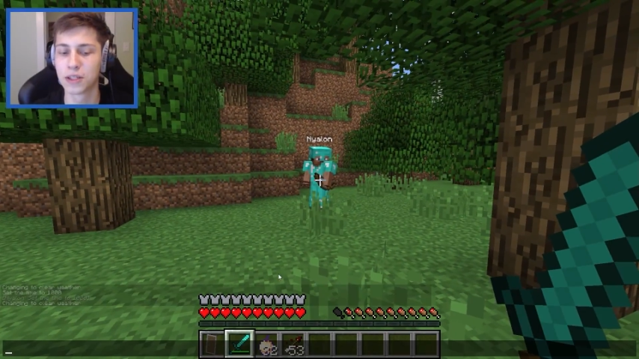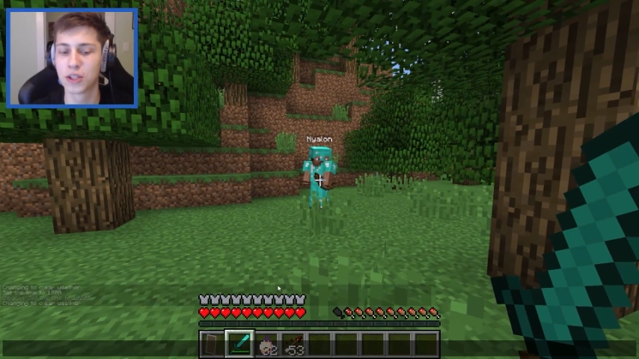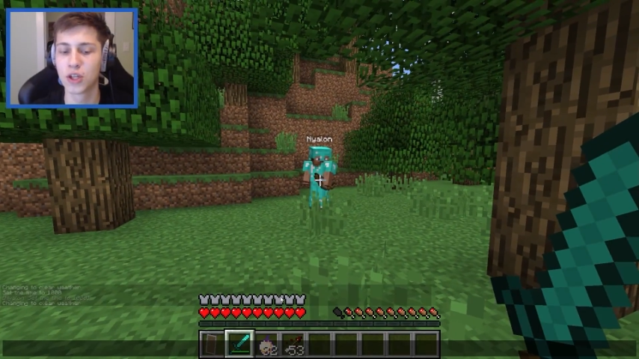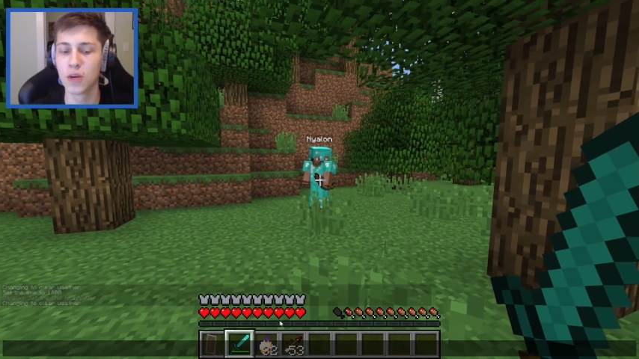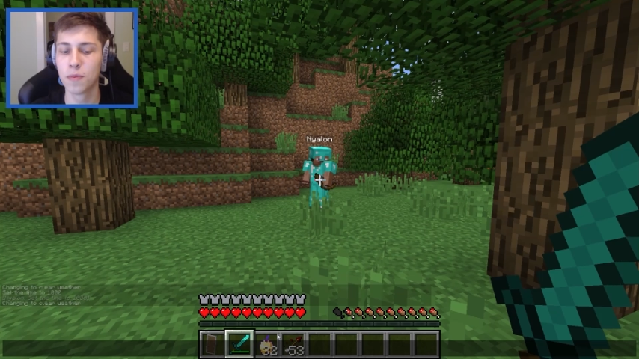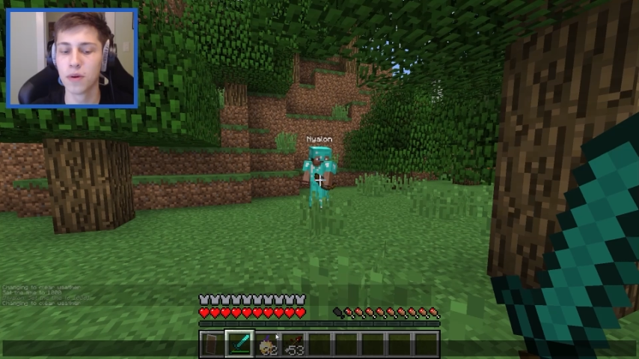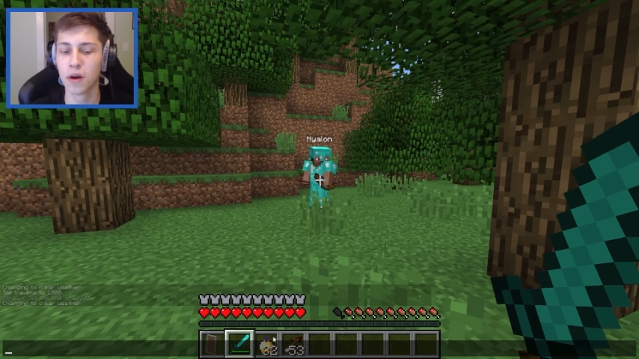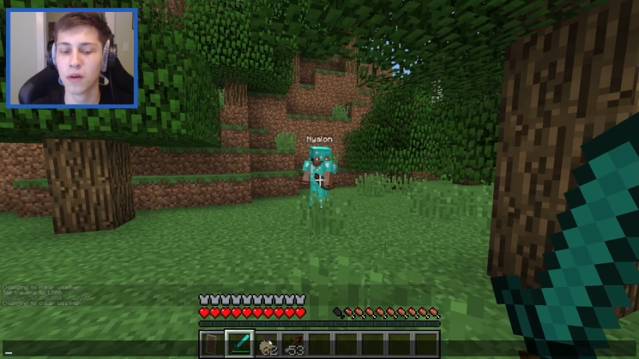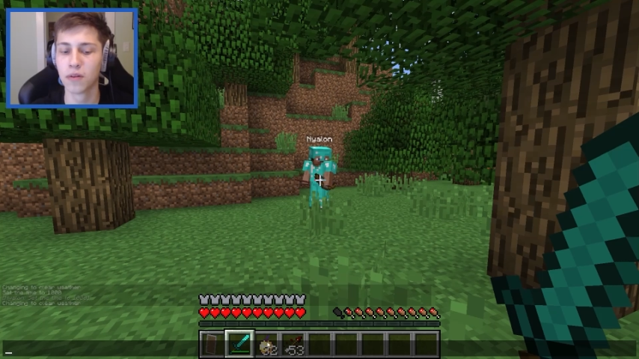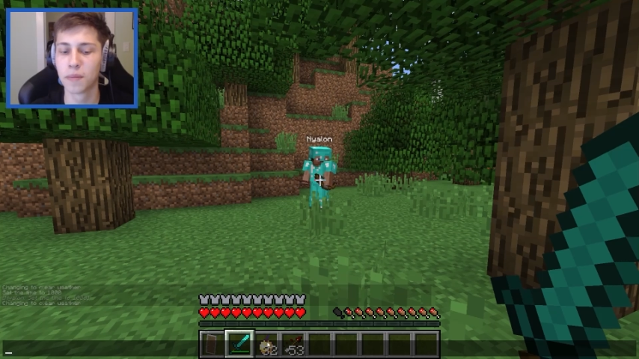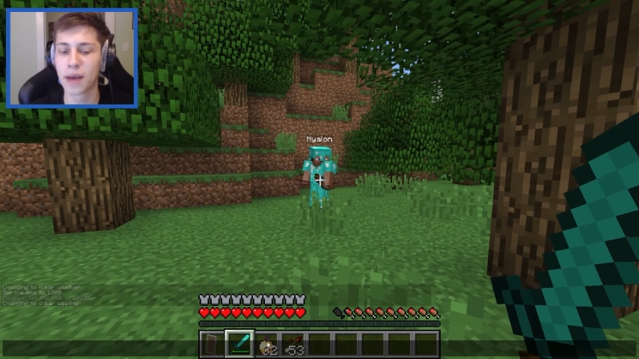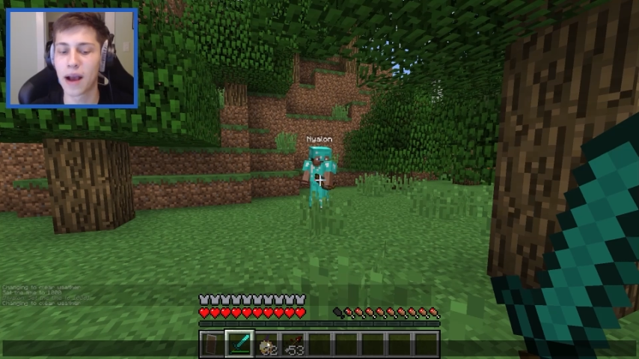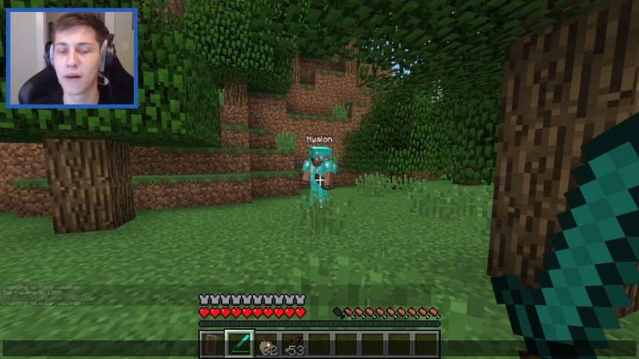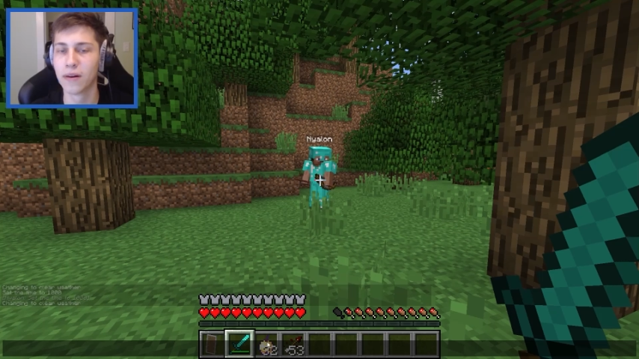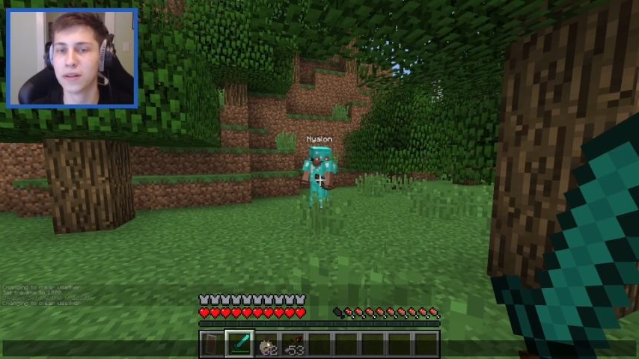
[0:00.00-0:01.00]
super
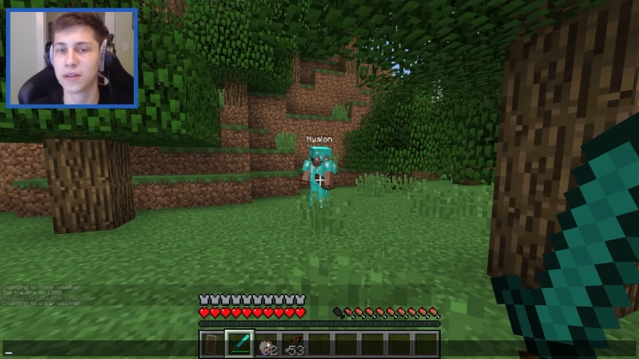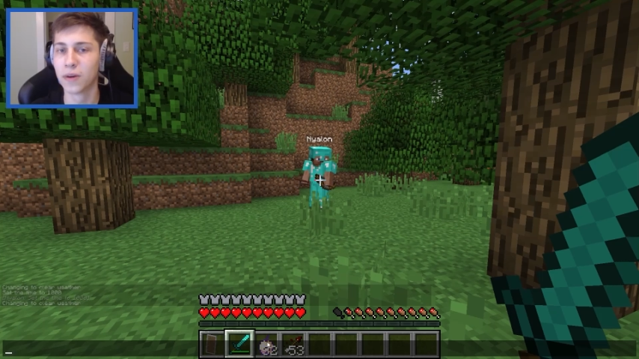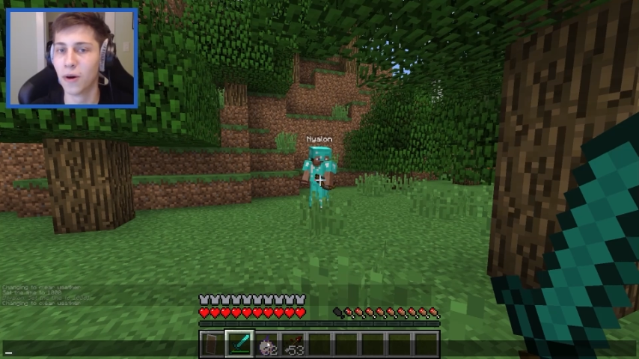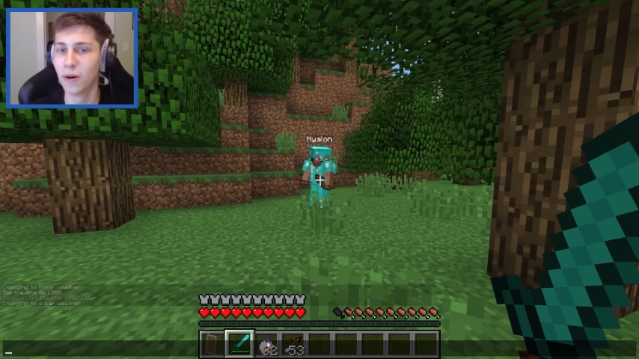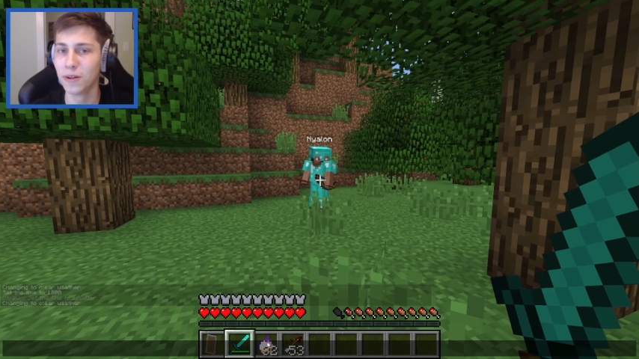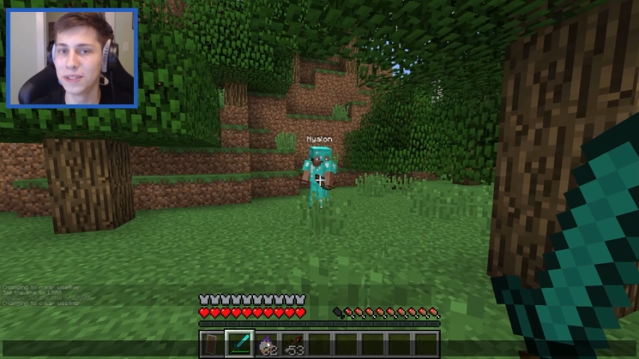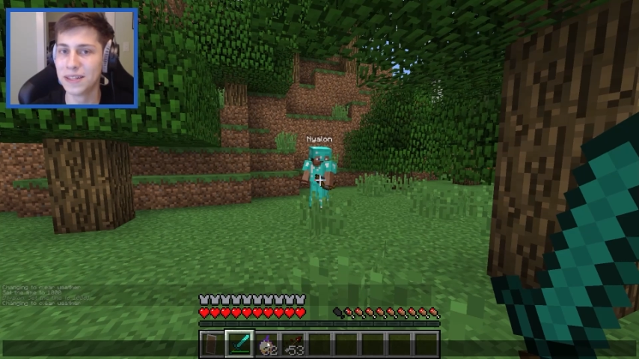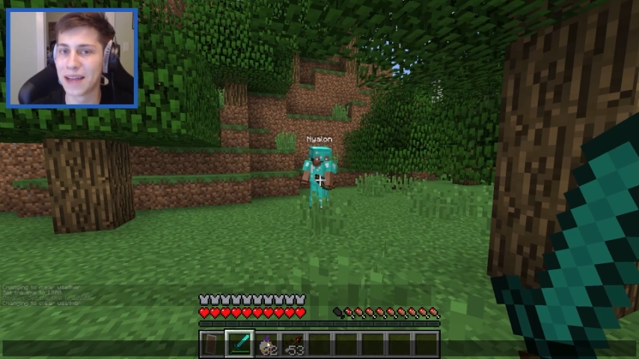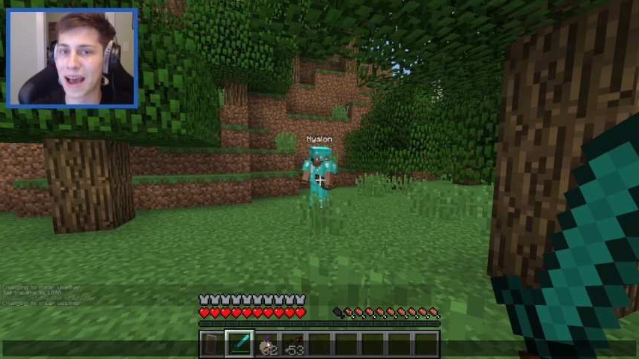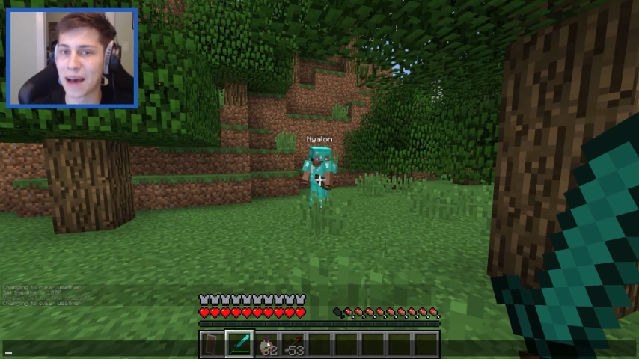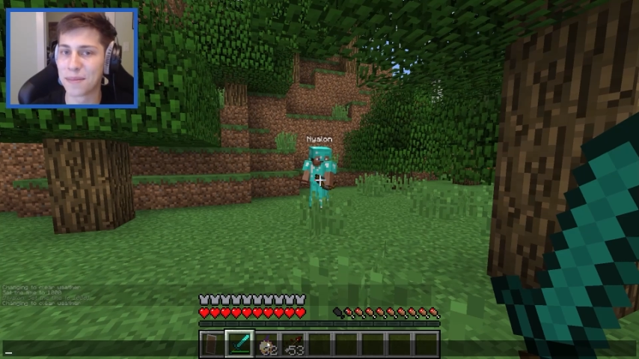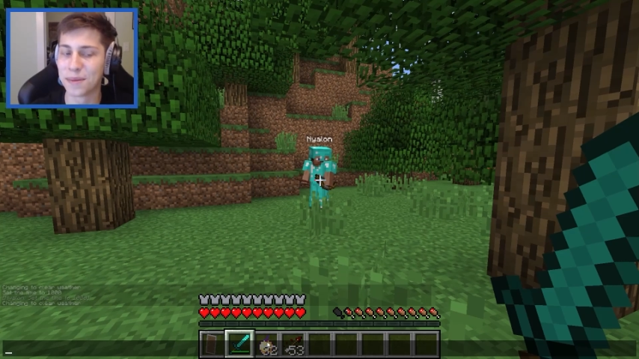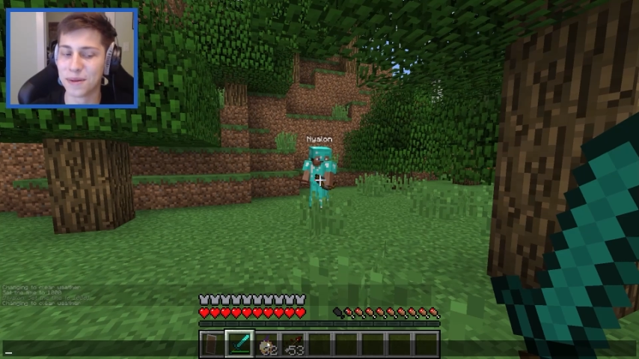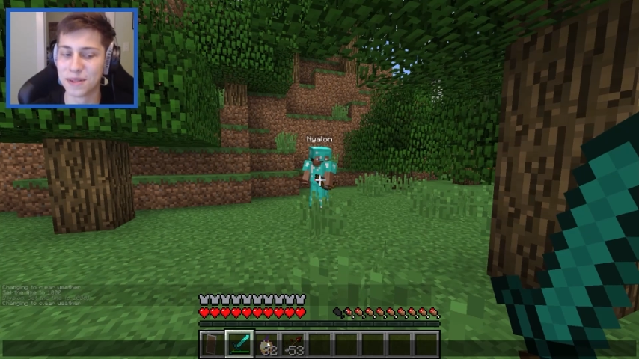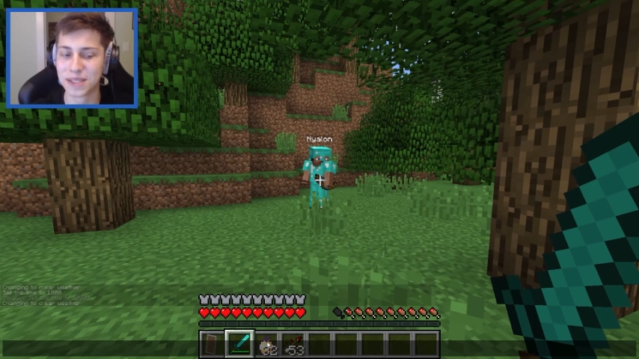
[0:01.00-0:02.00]
overpowered golden
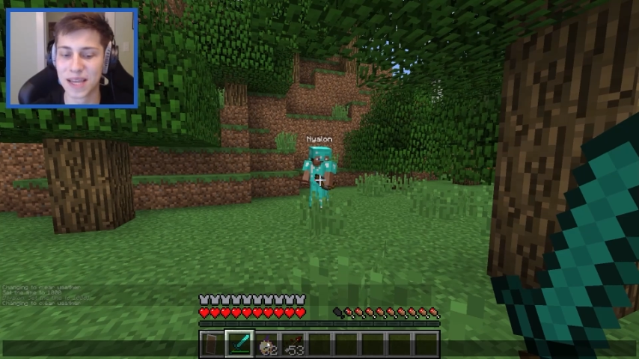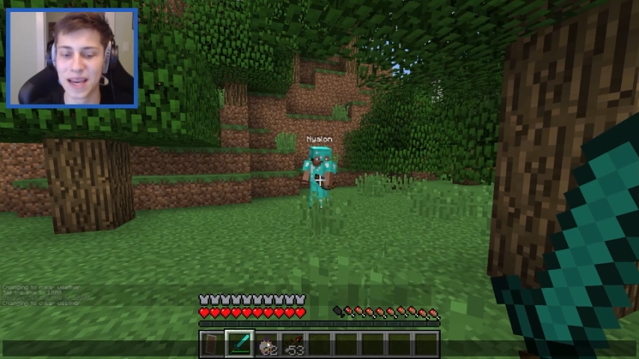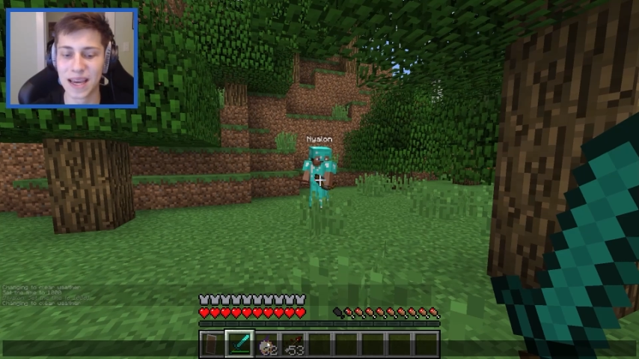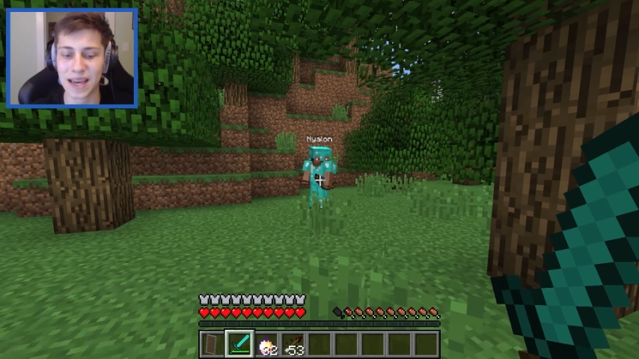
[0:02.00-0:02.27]
apples